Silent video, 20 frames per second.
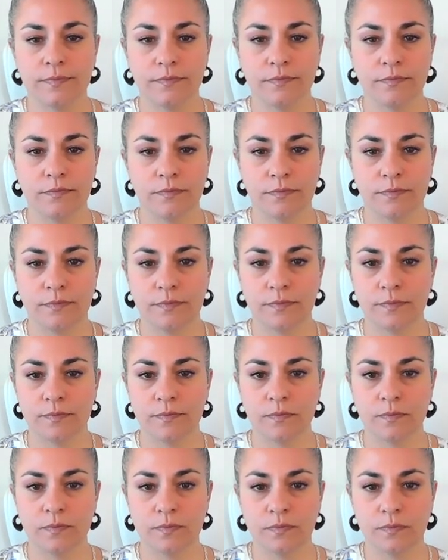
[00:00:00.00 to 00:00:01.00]

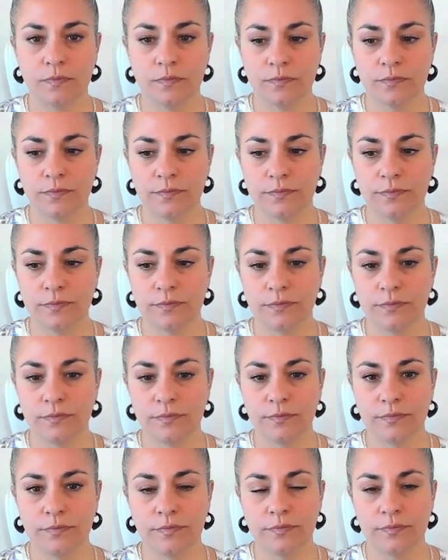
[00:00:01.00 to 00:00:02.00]

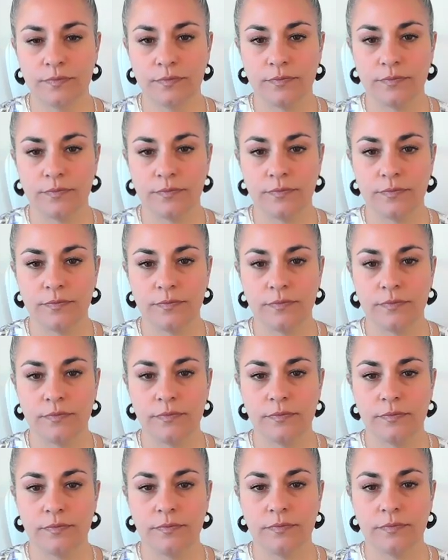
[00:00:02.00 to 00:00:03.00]

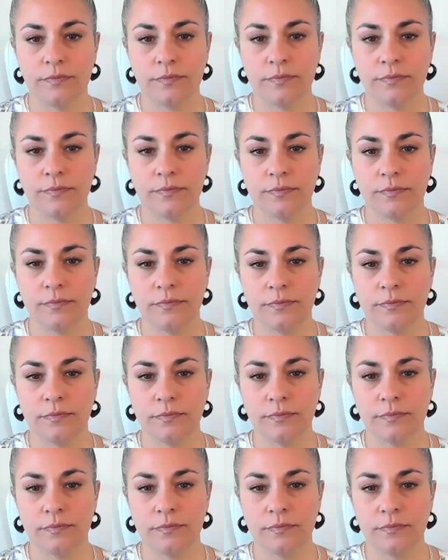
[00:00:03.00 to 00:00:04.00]

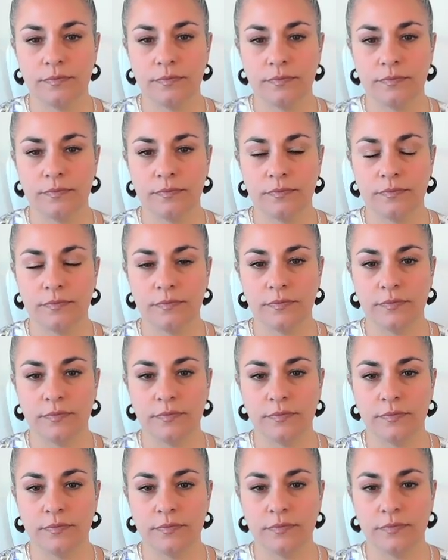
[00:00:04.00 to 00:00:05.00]

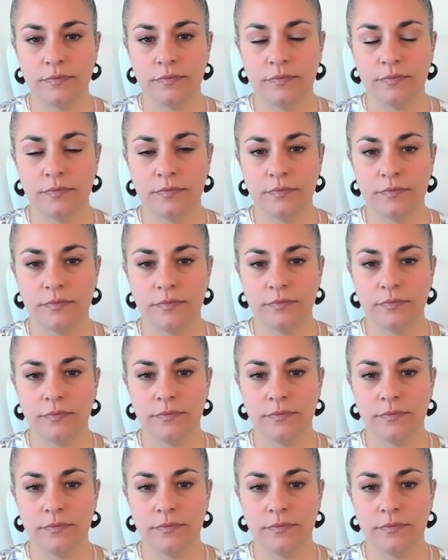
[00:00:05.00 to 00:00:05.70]
(silent)